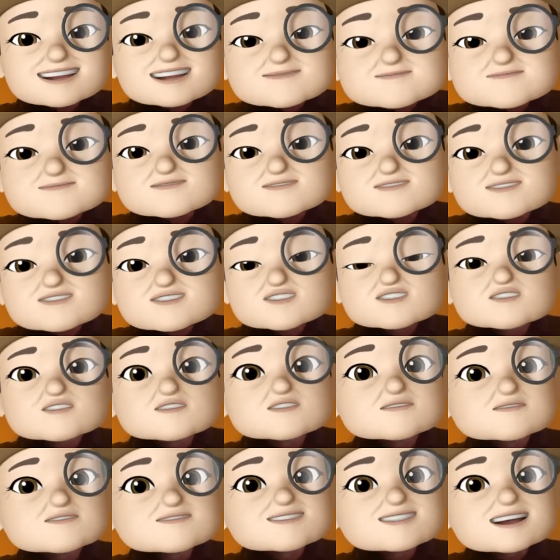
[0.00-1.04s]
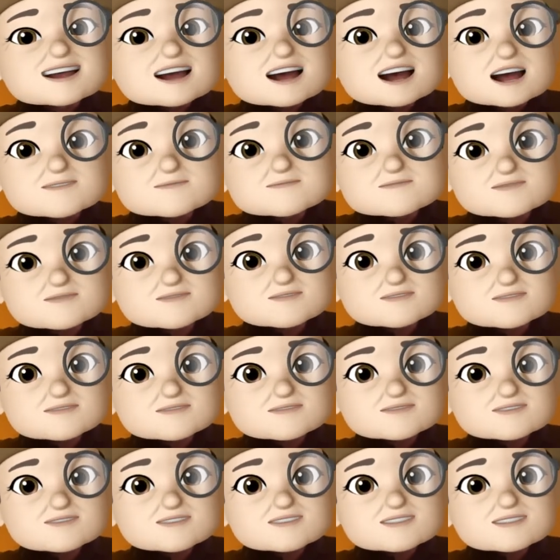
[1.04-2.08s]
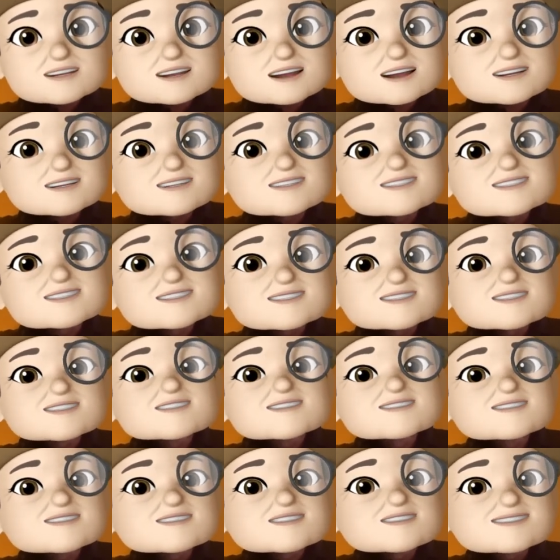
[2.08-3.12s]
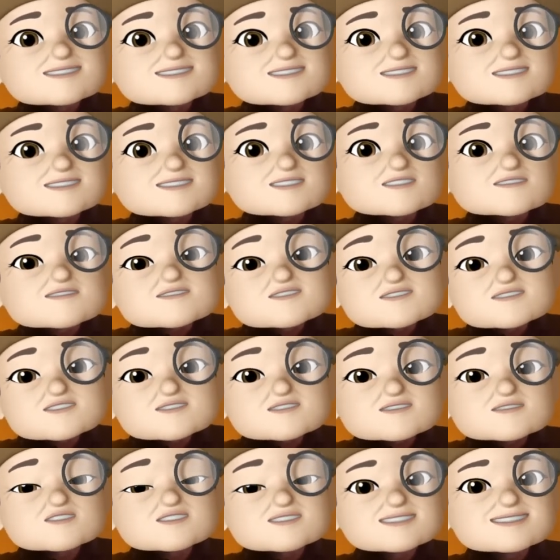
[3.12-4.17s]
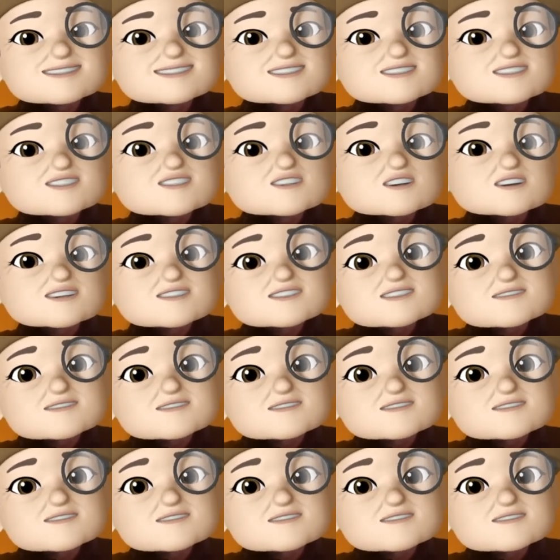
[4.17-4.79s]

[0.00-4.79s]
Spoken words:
sues Apple, and it seeks declaratory injunctive